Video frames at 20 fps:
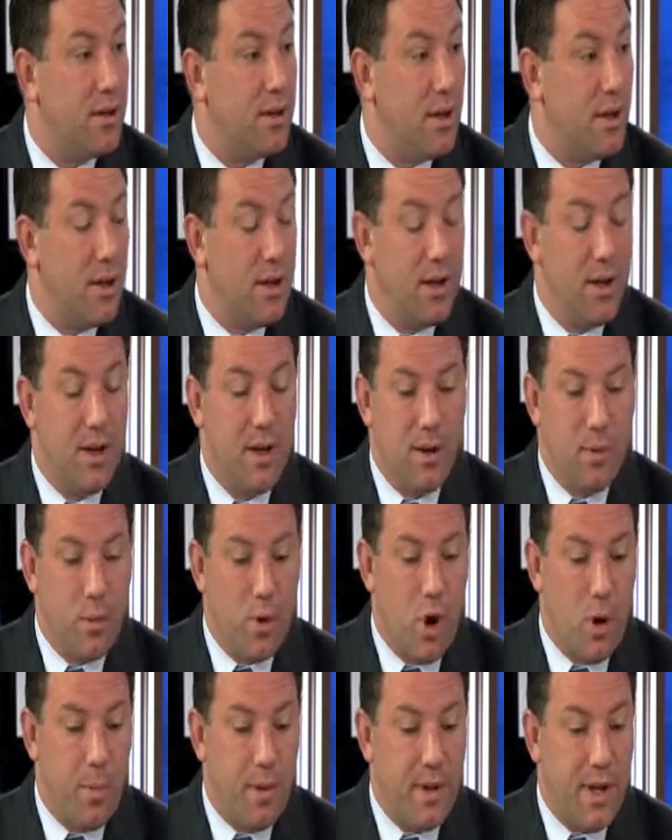that uh,
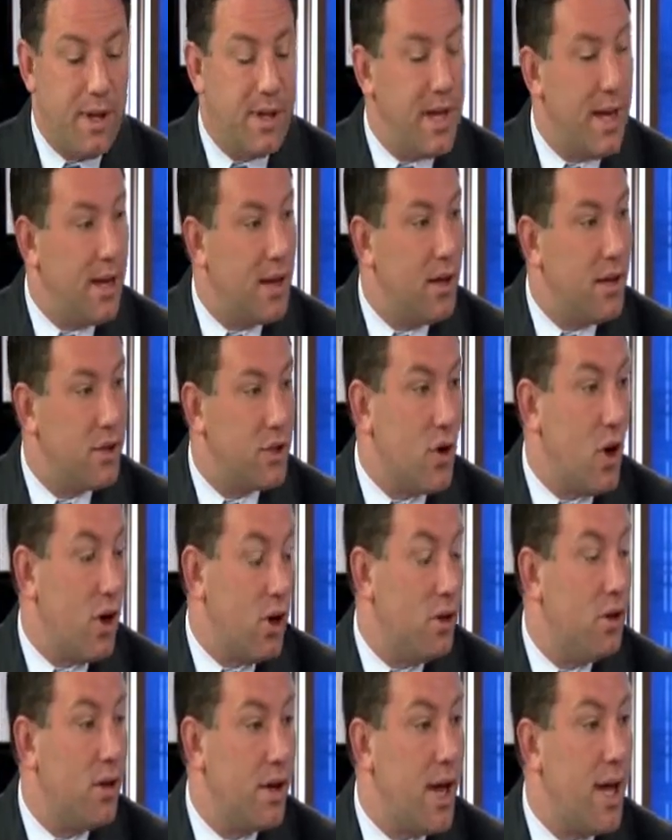we're hoping they take a
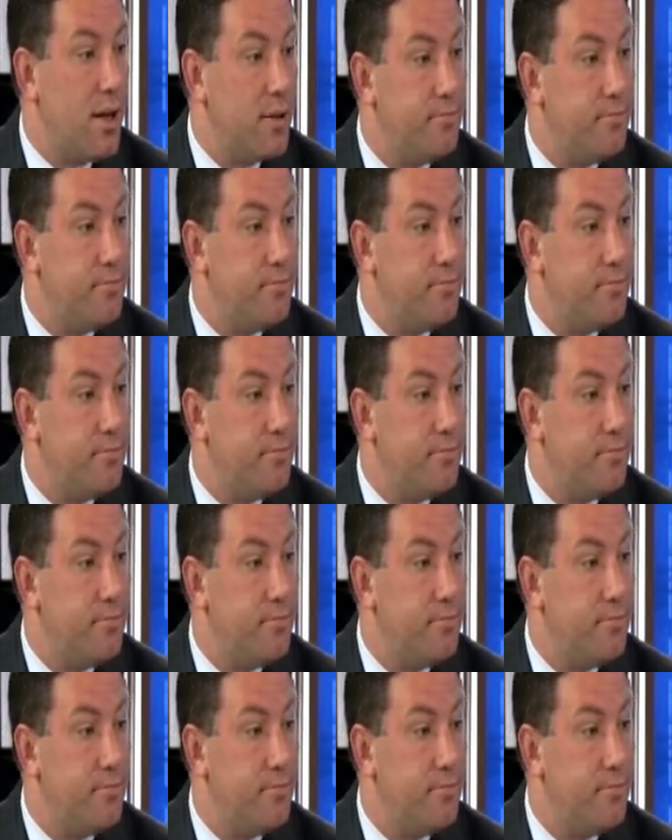stronger look at.